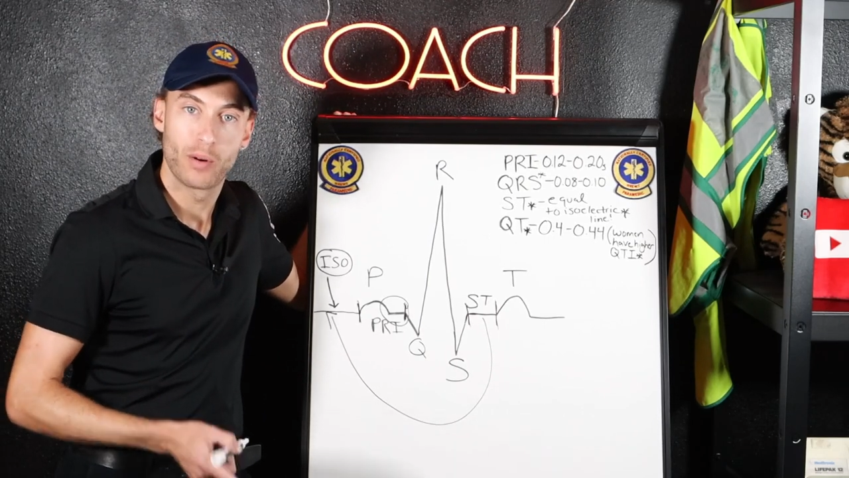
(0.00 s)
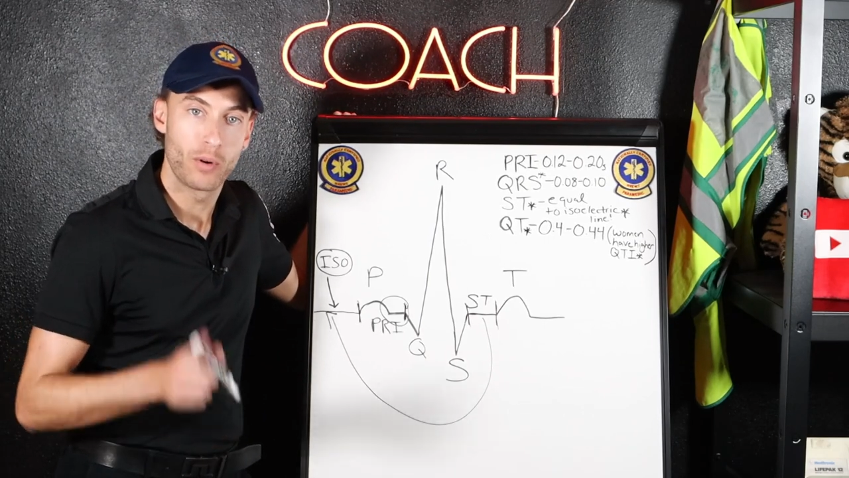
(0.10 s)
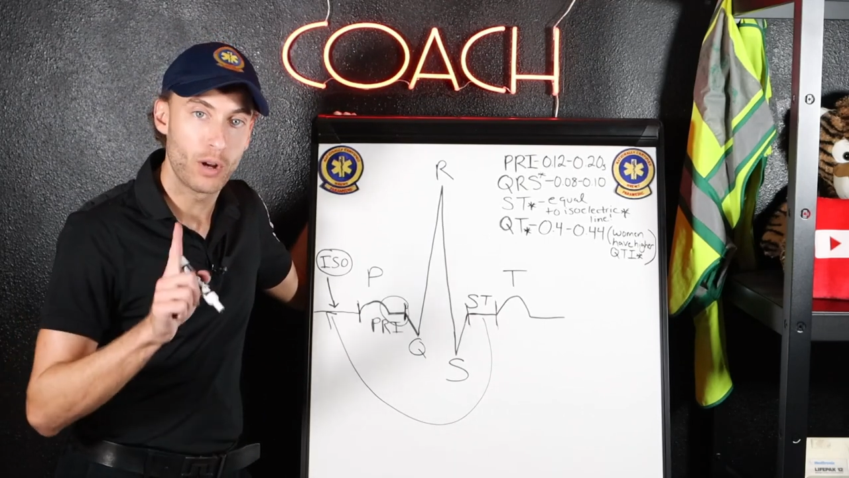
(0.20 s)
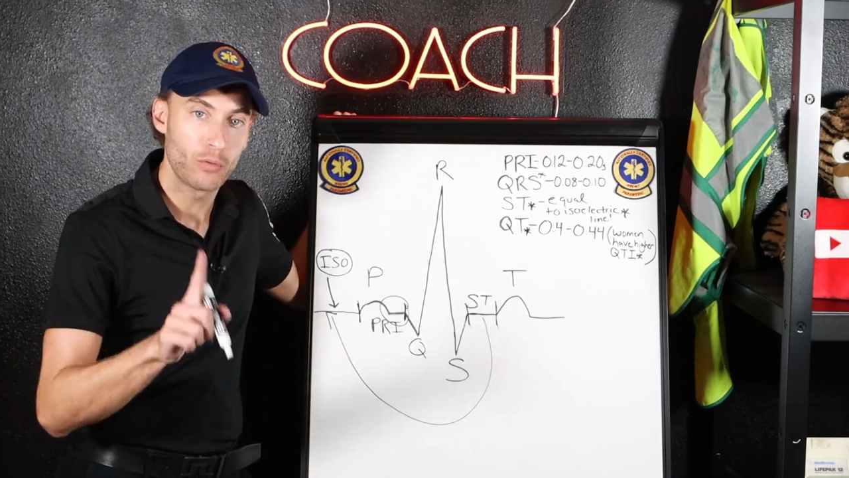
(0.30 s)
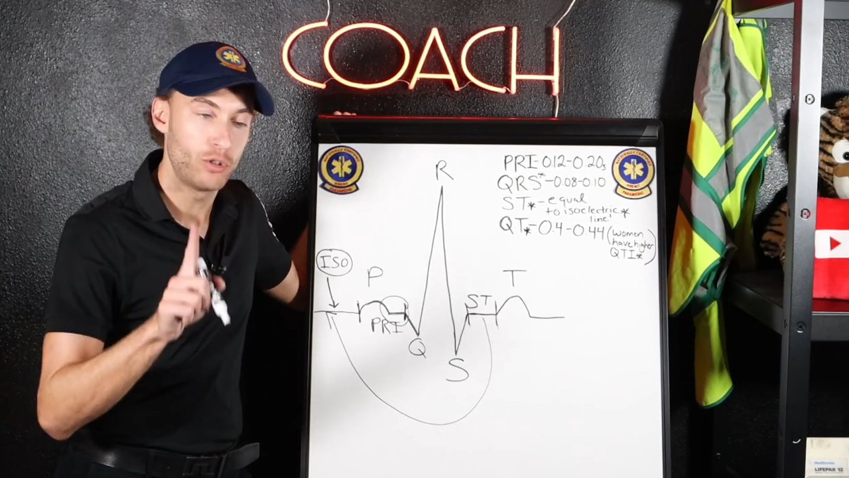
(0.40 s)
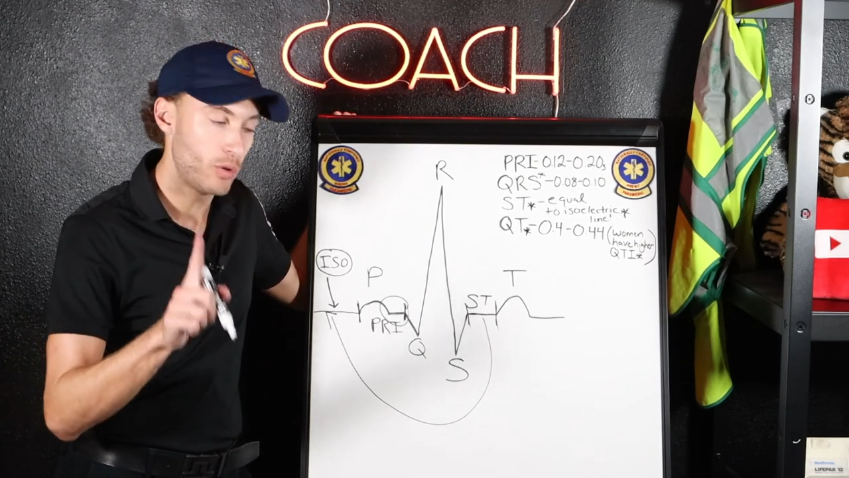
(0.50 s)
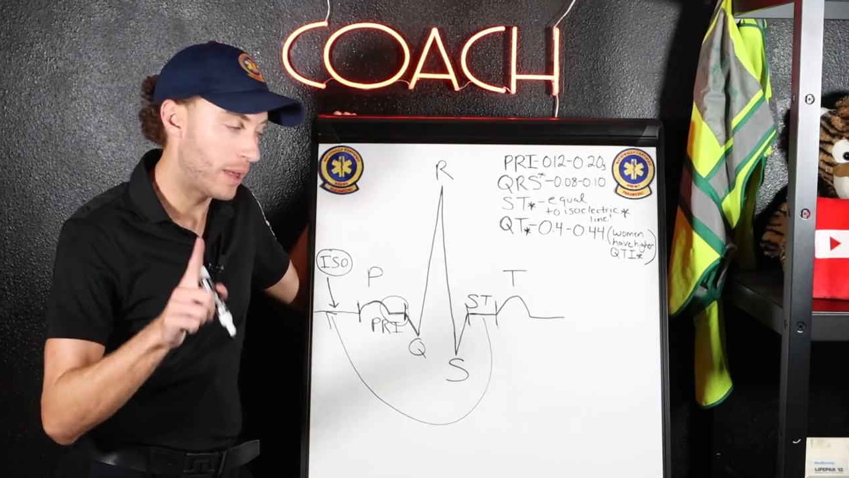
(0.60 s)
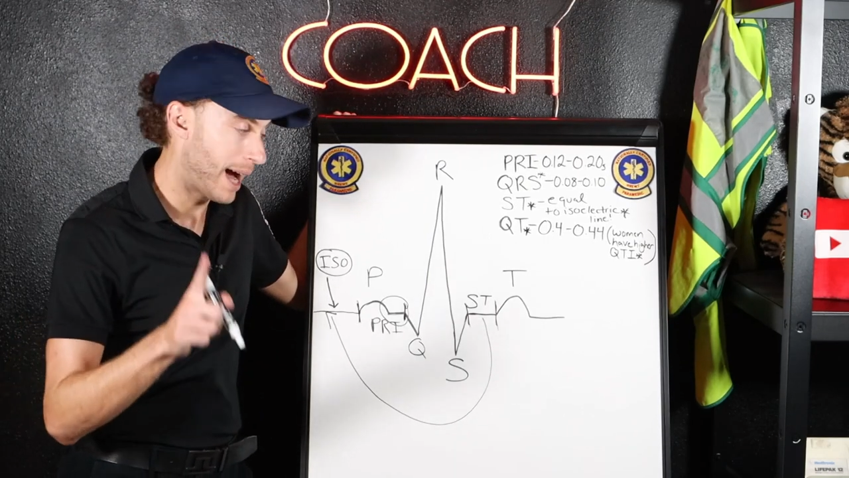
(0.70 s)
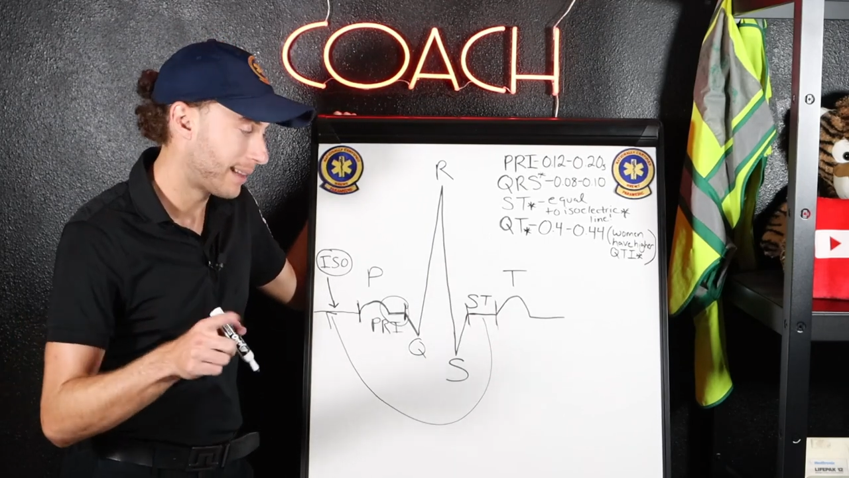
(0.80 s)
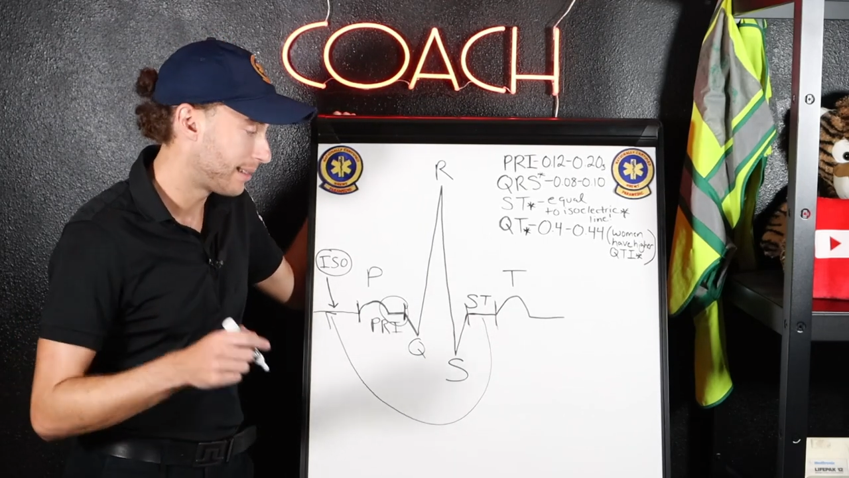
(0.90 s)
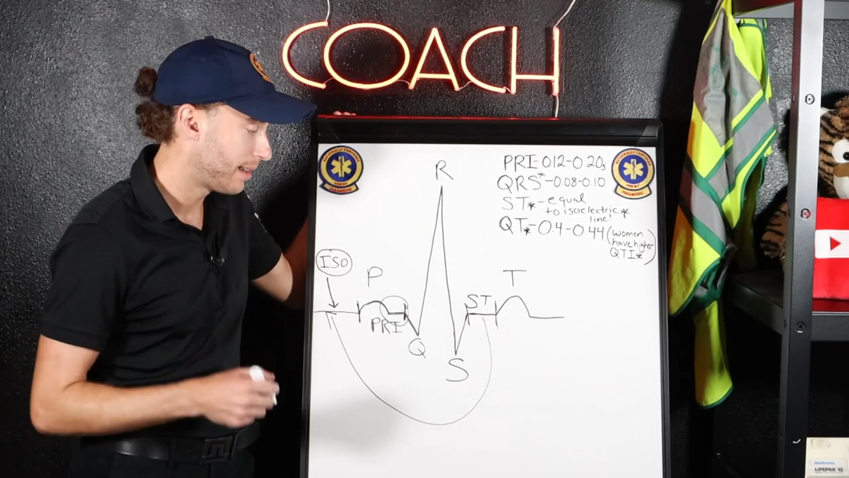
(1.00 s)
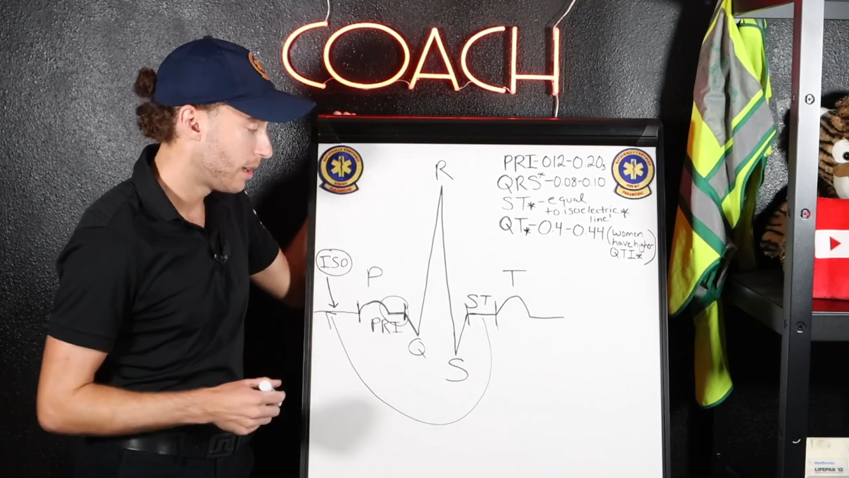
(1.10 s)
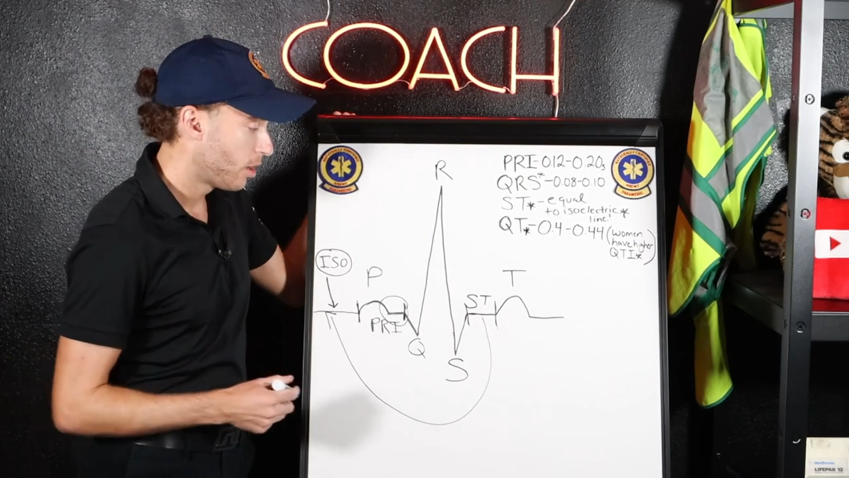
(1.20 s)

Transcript: We don't do that.